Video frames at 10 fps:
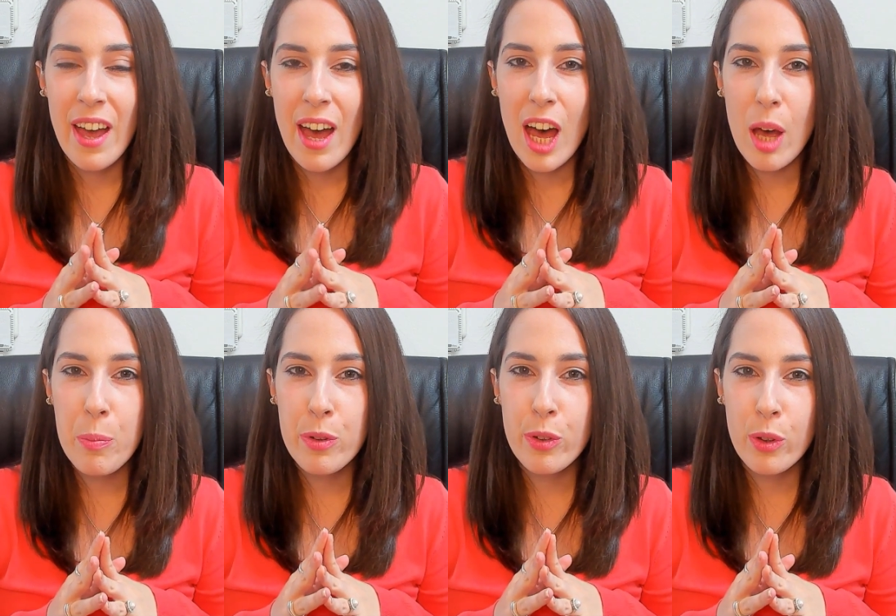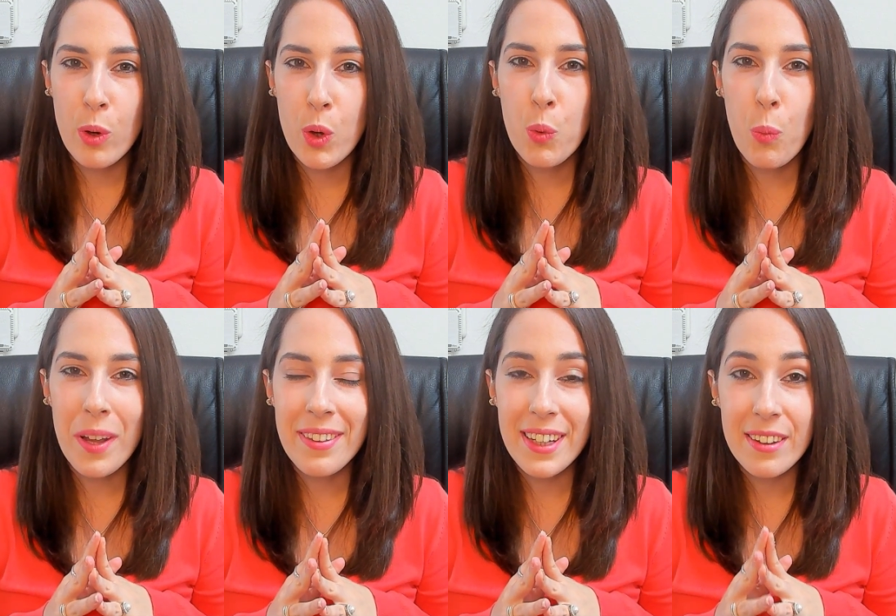up to
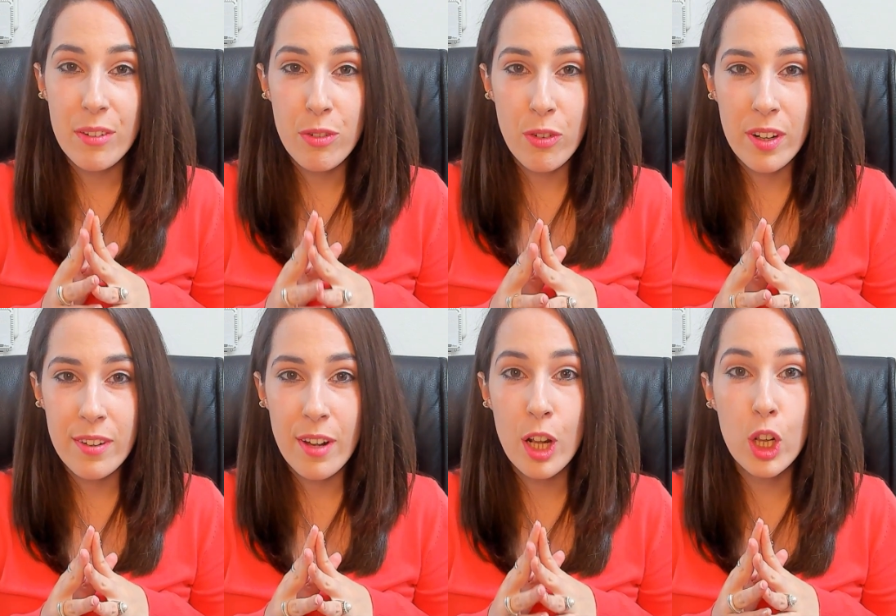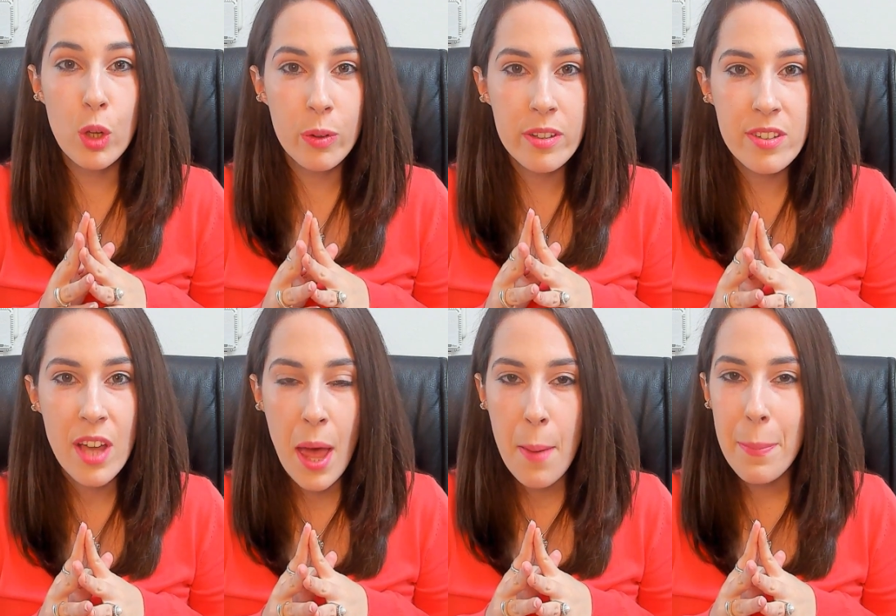20 different looks,
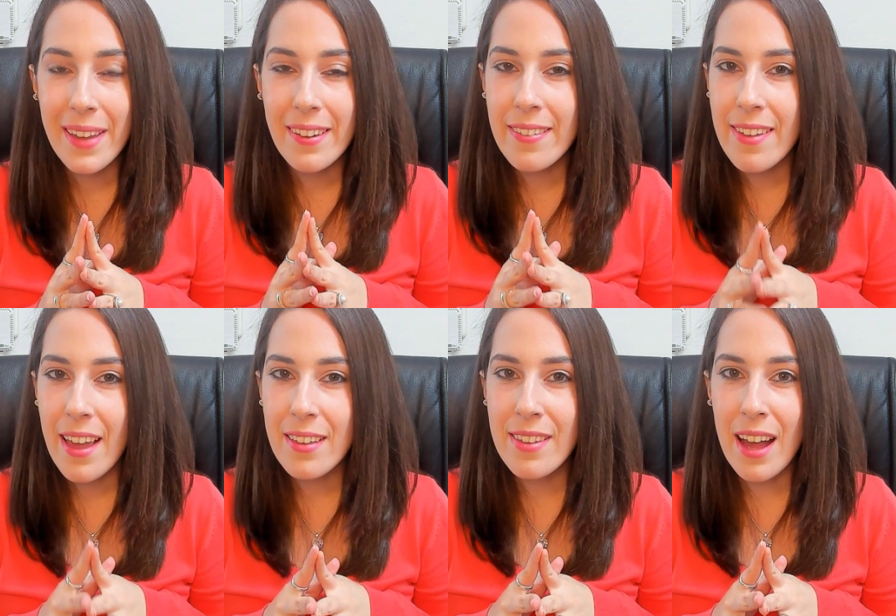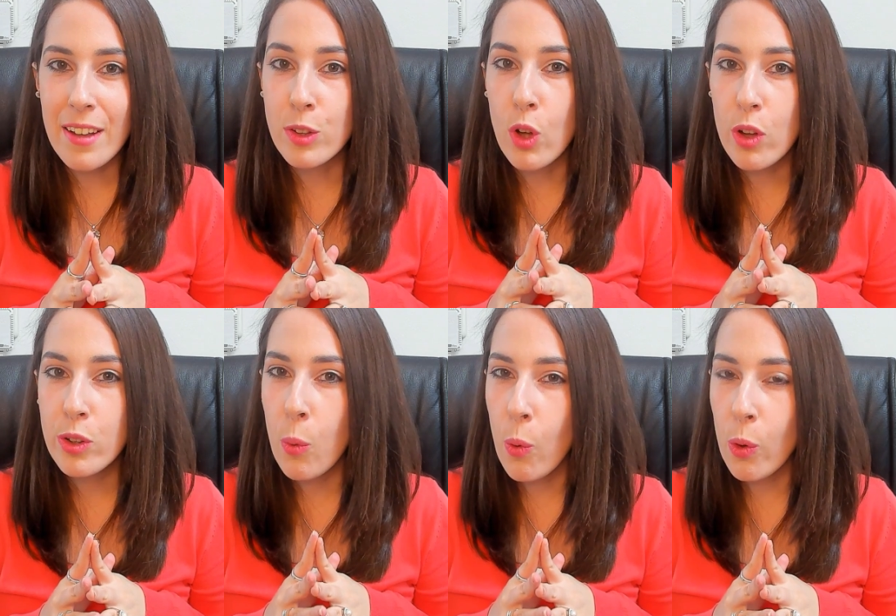but they said that
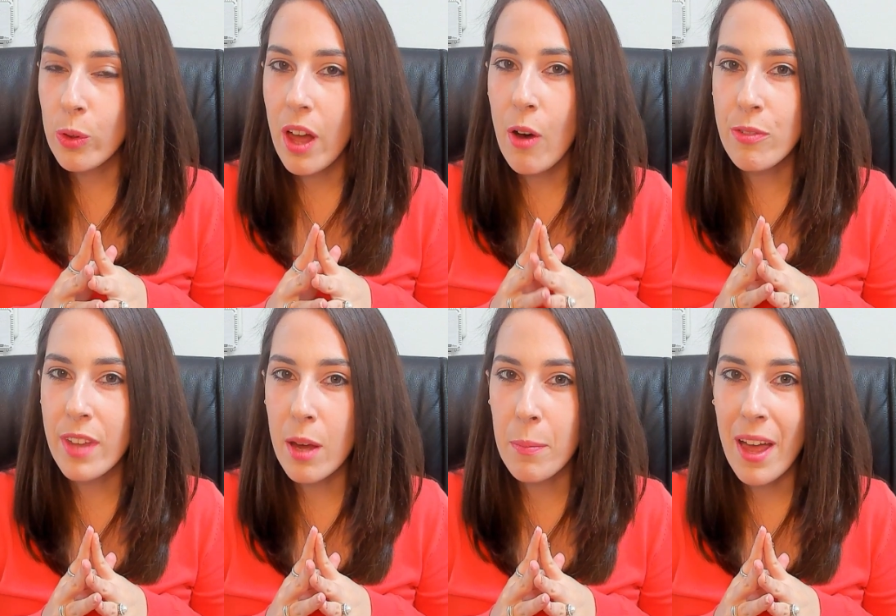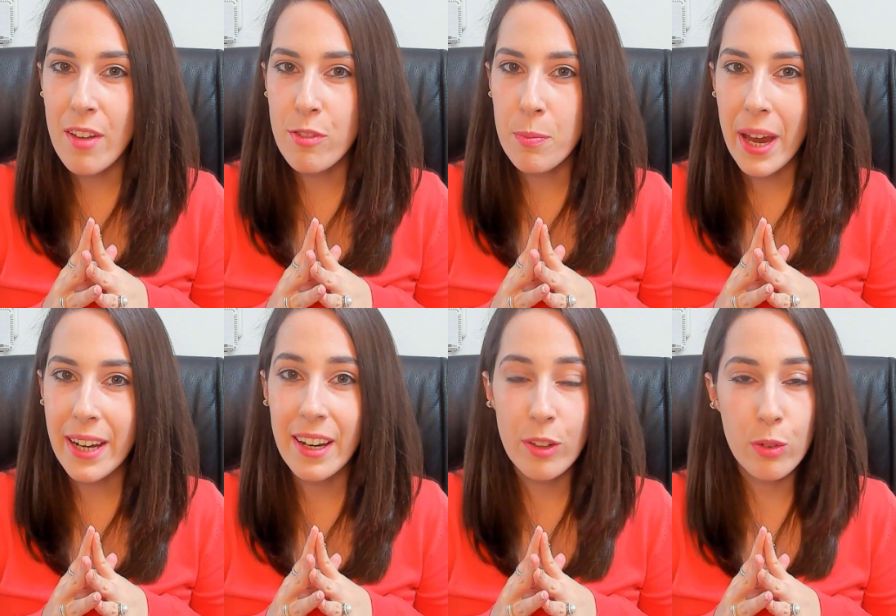not all of them have
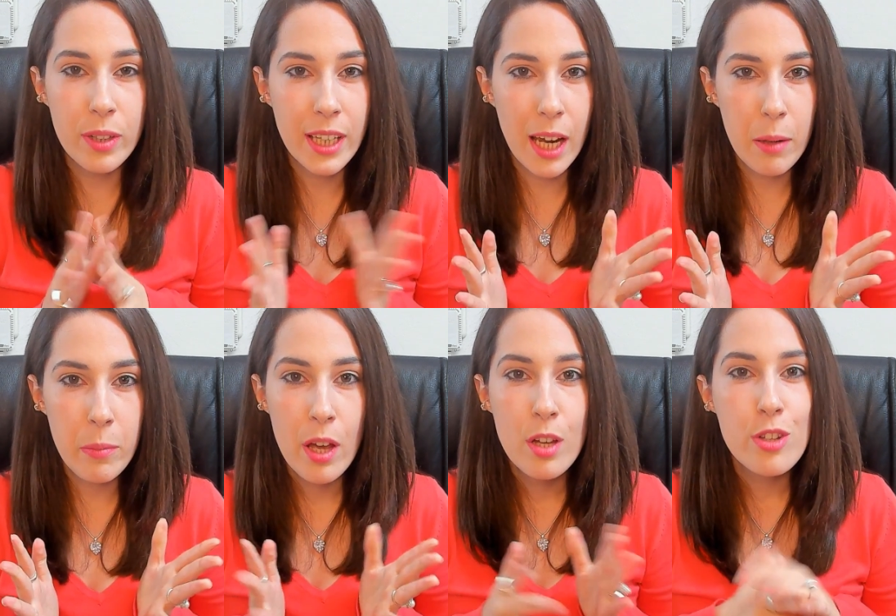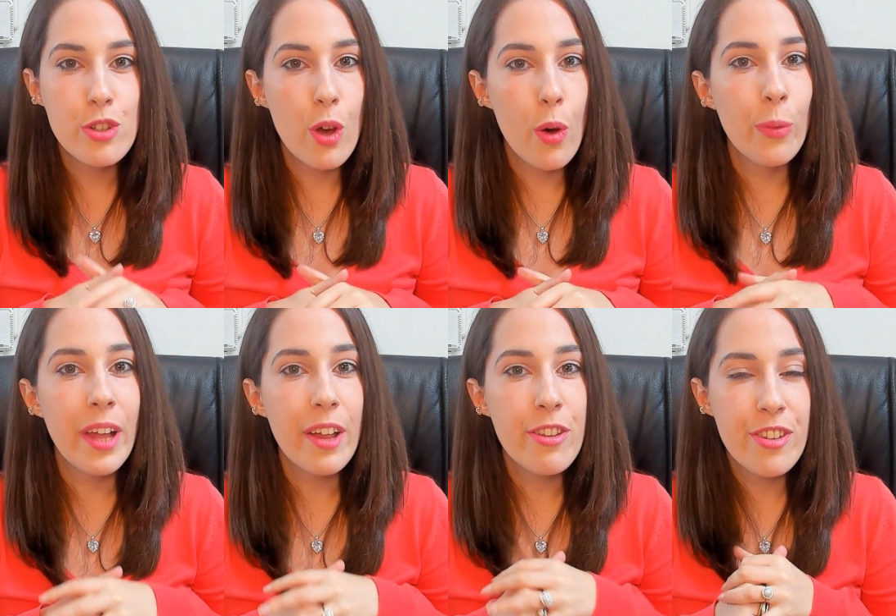made into the game. So
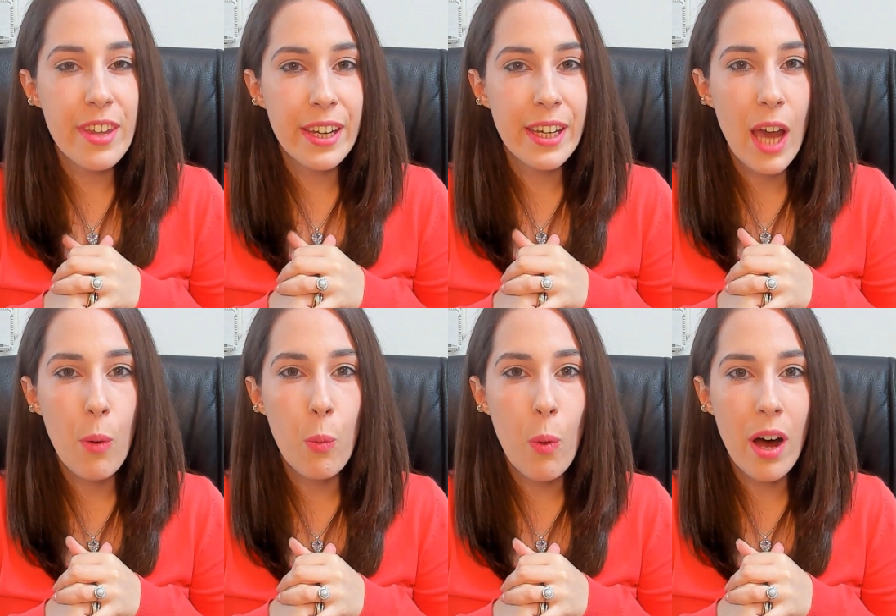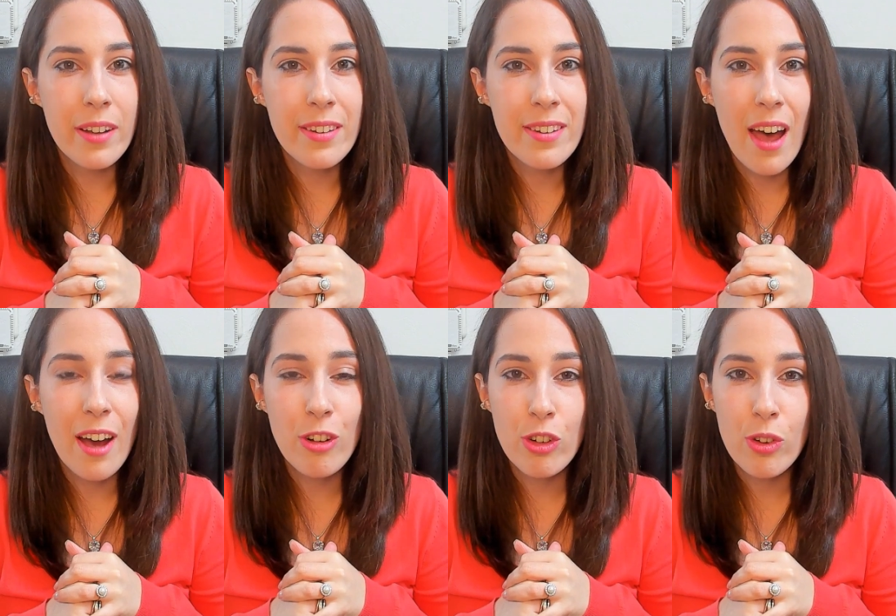let's see what
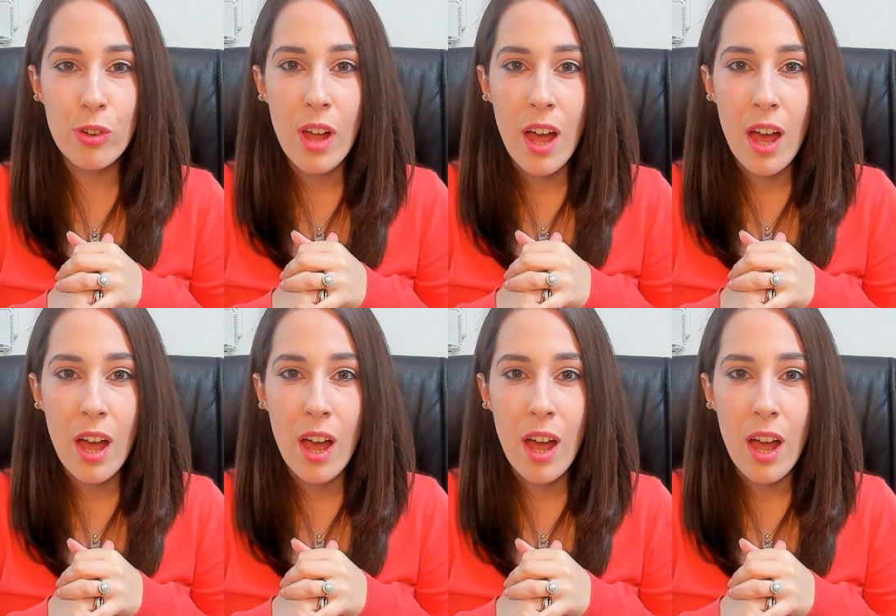actual